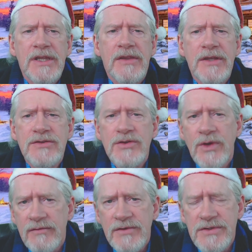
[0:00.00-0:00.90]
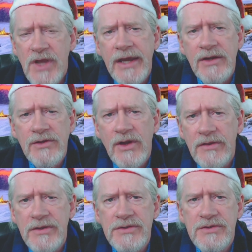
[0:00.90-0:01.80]
that you have desired
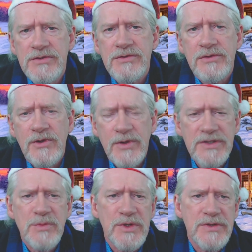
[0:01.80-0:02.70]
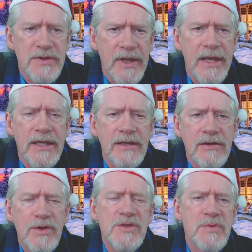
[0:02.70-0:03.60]
on this Christmas day,
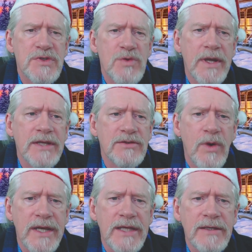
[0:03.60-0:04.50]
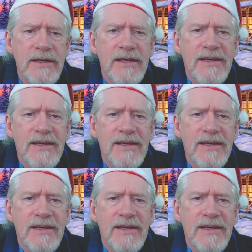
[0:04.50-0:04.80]
Christmas 2020.